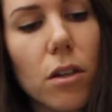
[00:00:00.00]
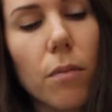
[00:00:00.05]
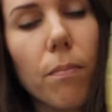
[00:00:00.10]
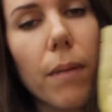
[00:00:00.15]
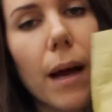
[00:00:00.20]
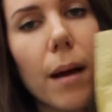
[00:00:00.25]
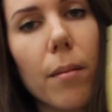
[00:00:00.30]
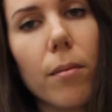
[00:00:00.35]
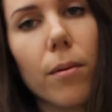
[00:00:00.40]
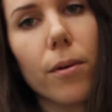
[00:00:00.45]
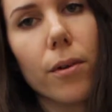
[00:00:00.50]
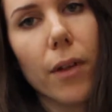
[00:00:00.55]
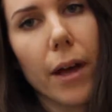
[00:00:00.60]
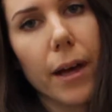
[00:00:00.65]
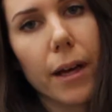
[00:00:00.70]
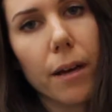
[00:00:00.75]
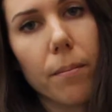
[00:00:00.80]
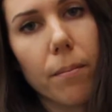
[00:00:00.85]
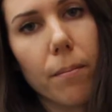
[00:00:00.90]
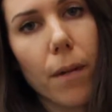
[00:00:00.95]
pebble
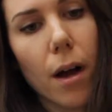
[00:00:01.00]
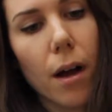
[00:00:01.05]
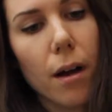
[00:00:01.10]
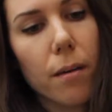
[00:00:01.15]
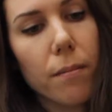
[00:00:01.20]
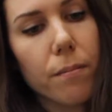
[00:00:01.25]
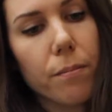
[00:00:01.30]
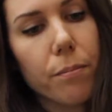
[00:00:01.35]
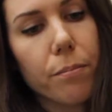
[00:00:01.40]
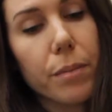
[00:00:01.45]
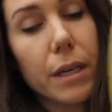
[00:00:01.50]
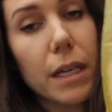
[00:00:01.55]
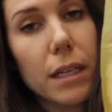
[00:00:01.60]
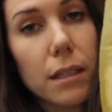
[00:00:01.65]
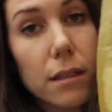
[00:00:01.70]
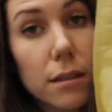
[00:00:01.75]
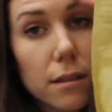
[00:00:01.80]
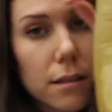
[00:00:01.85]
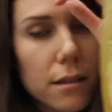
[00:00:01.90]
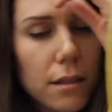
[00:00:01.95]

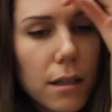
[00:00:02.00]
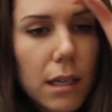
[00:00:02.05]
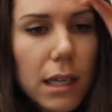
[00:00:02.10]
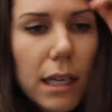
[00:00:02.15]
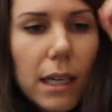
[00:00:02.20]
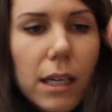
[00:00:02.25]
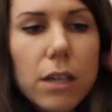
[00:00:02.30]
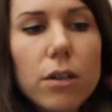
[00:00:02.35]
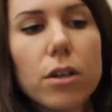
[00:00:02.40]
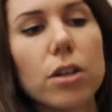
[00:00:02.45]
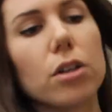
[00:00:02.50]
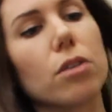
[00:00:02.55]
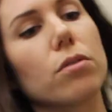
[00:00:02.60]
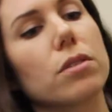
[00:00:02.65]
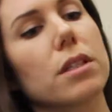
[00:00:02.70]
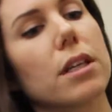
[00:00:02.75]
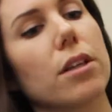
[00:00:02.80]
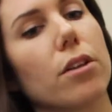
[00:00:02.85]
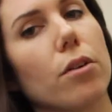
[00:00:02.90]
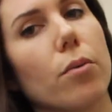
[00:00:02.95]
beads. You can
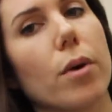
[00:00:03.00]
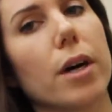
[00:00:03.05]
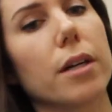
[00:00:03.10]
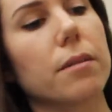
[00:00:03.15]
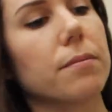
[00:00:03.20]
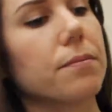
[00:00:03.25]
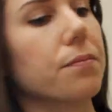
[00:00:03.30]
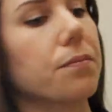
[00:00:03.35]
use either one.